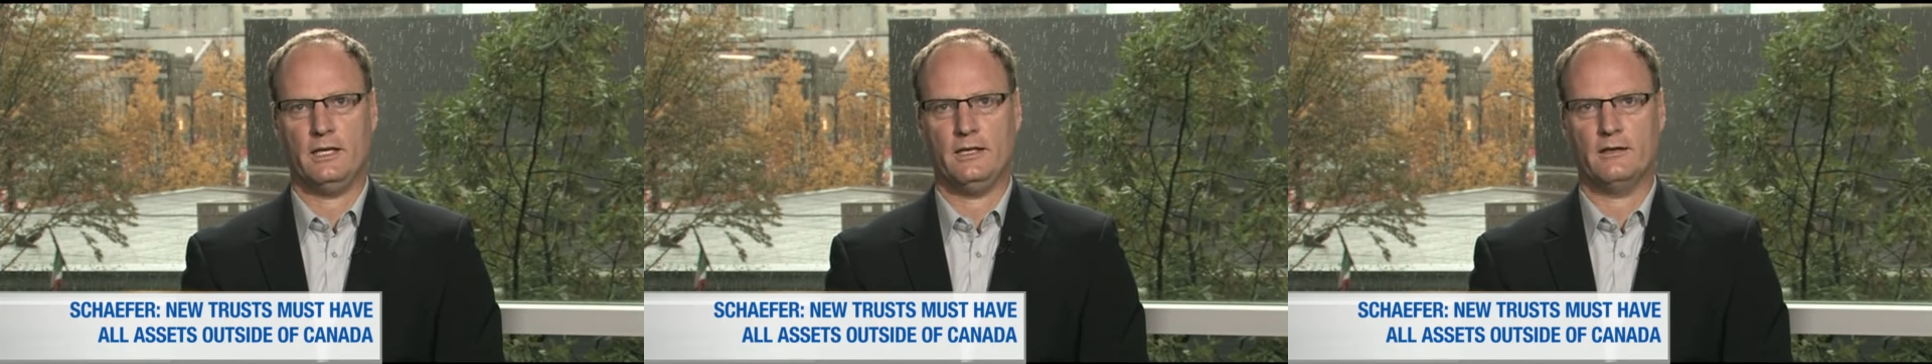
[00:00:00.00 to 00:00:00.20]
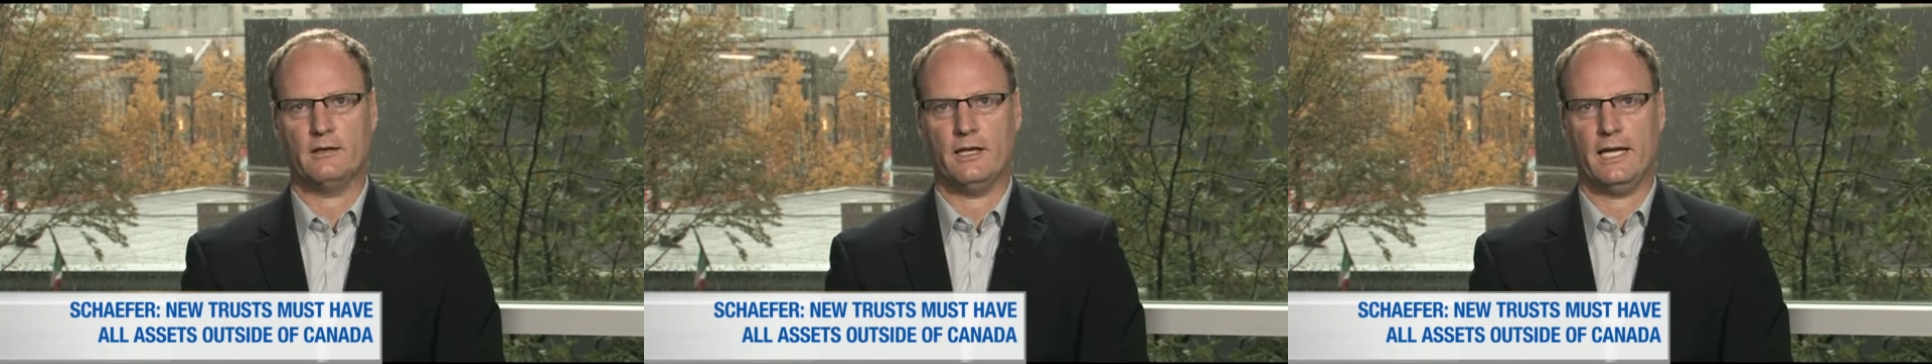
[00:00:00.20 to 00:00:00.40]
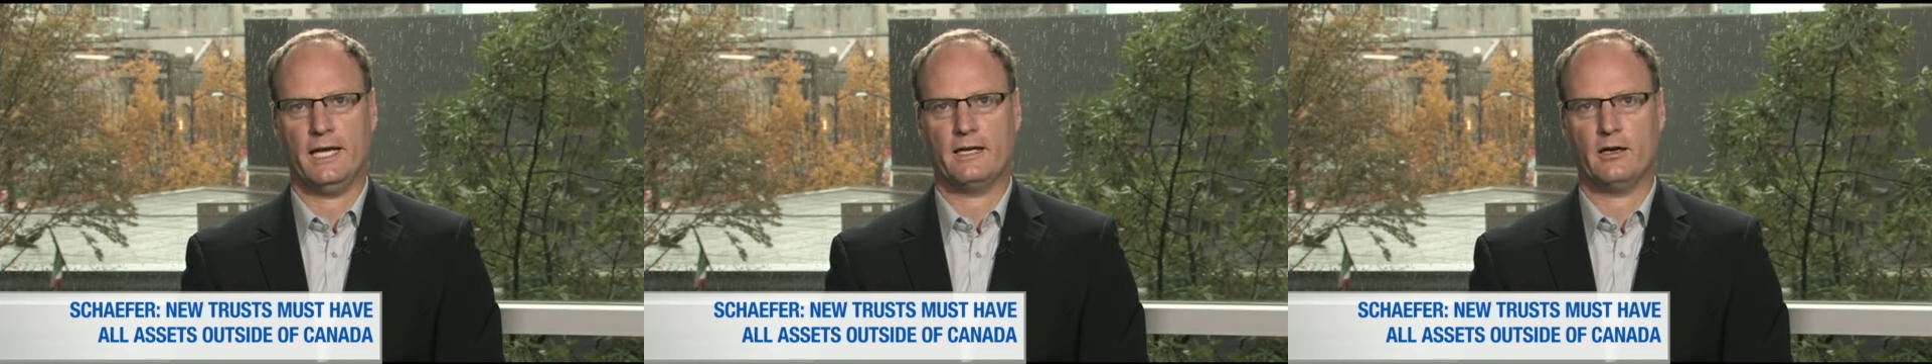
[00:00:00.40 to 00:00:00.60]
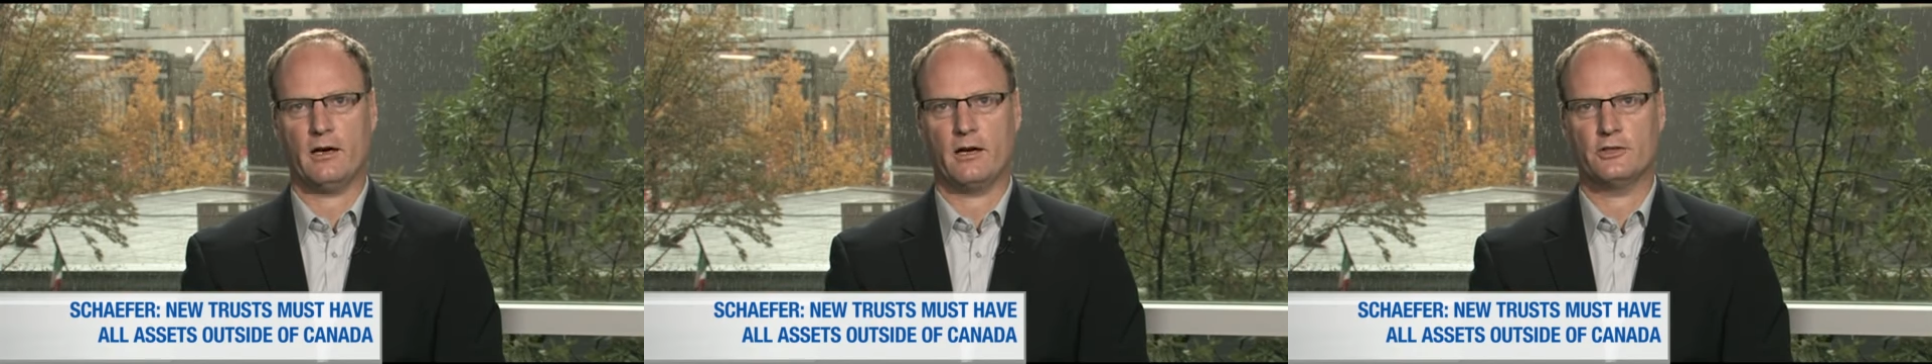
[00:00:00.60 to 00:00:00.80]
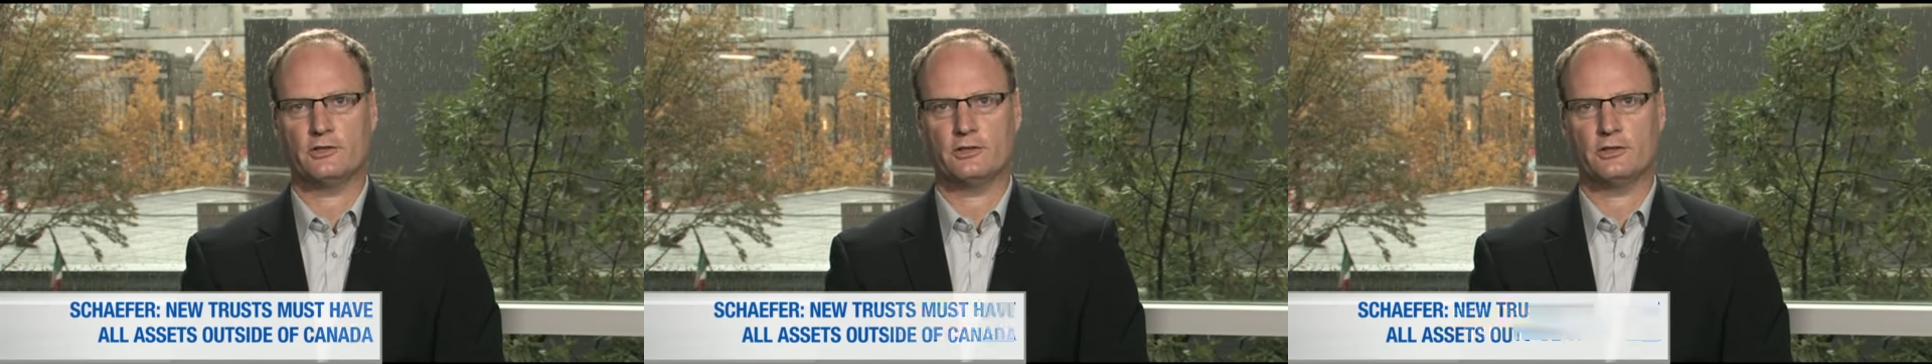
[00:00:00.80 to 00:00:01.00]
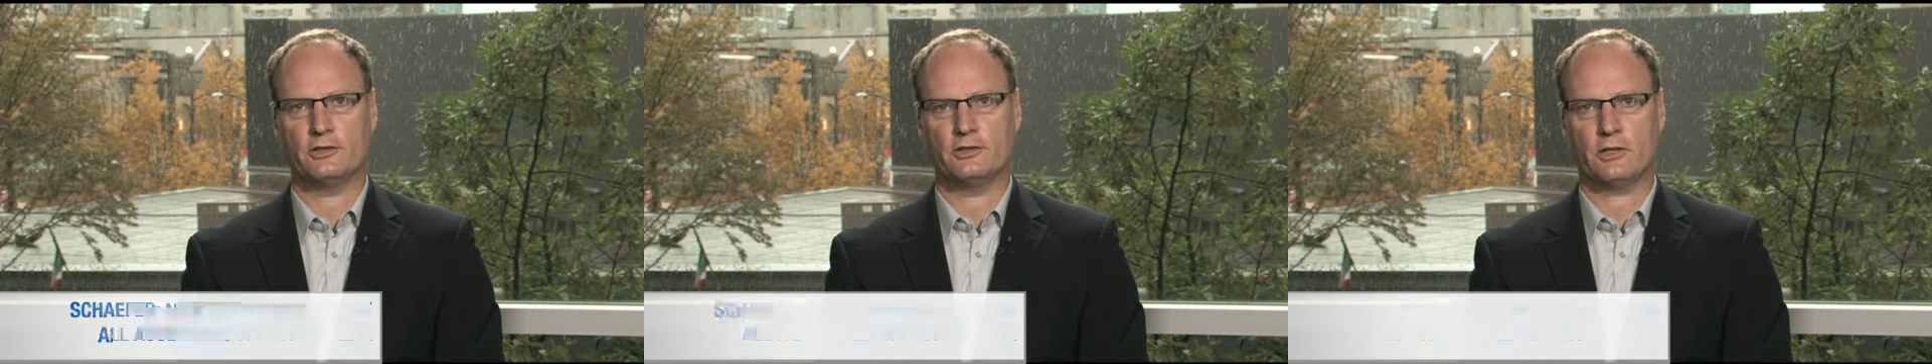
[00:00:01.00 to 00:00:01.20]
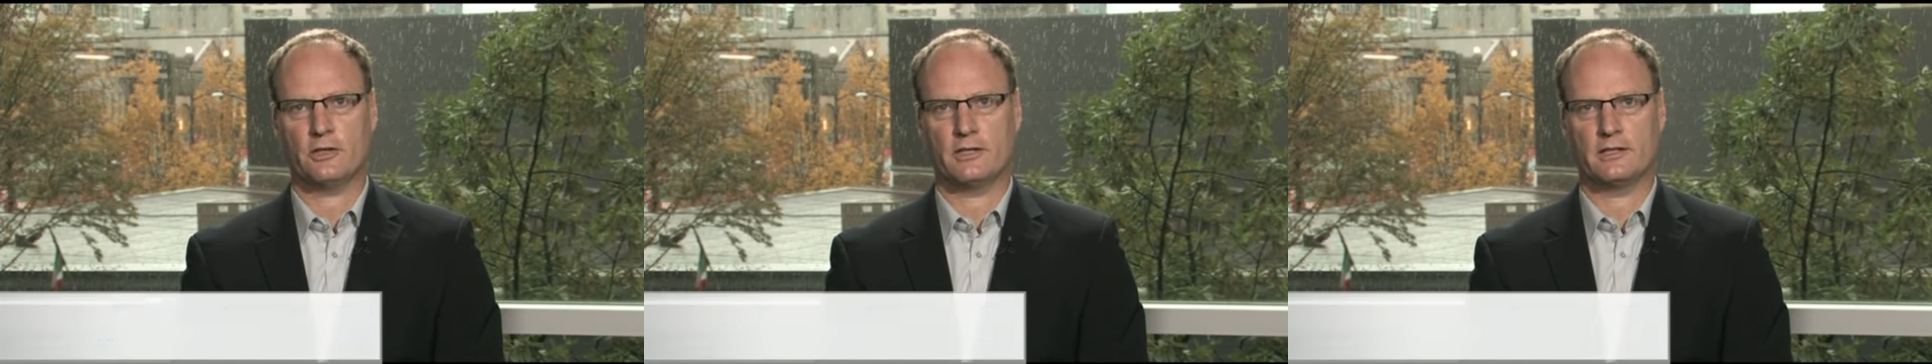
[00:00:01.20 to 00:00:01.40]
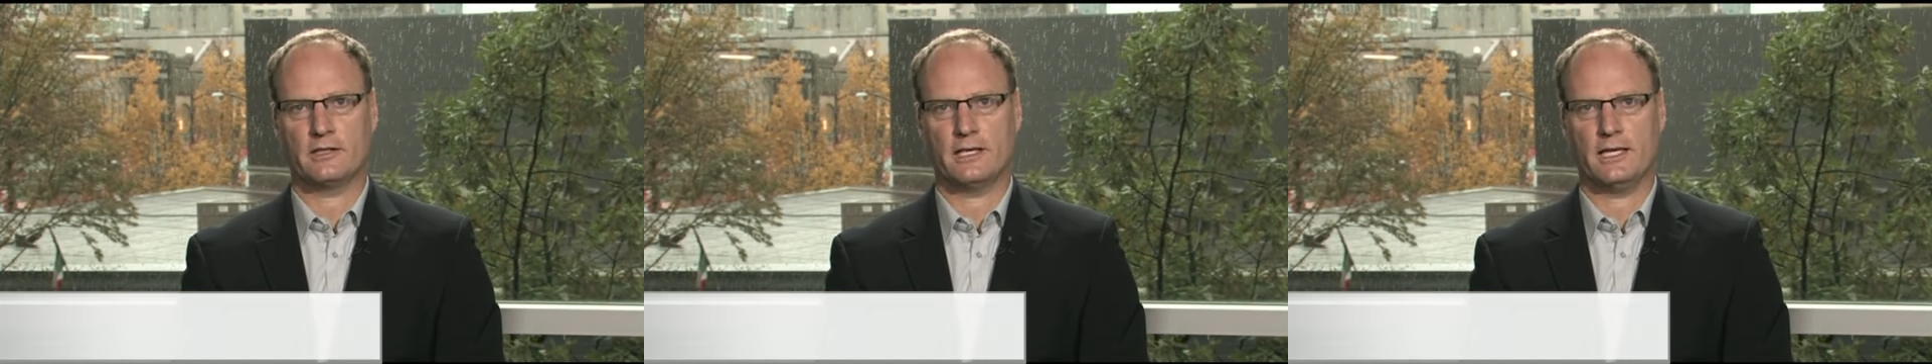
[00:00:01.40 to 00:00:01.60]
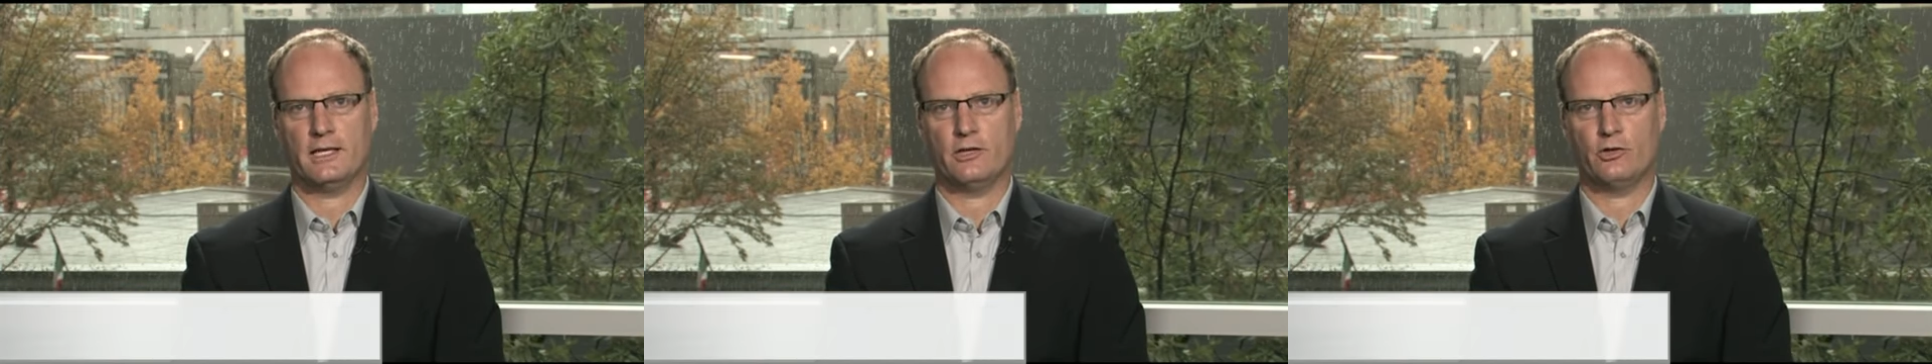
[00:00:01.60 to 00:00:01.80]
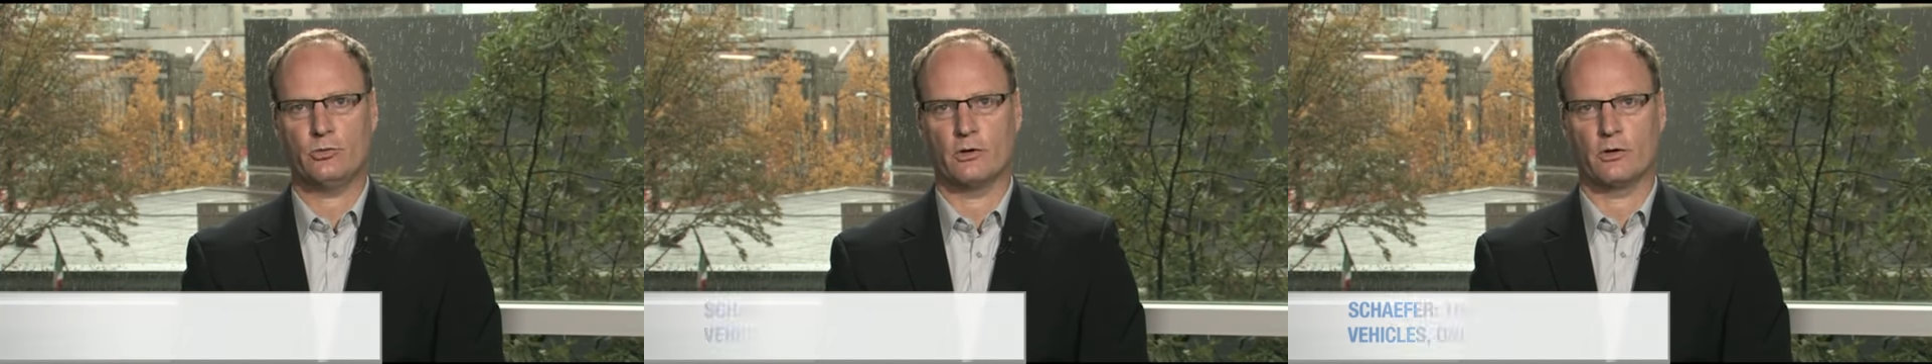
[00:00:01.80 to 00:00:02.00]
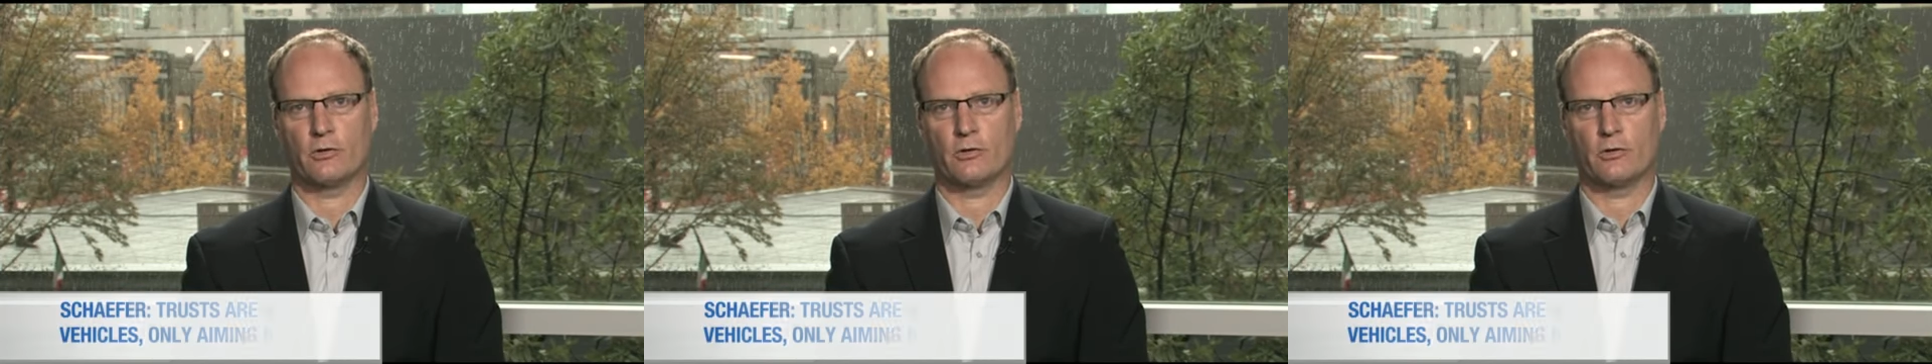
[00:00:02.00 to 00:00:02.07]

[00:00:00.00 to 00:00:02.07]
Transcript: Eagle and Argent starting to get into a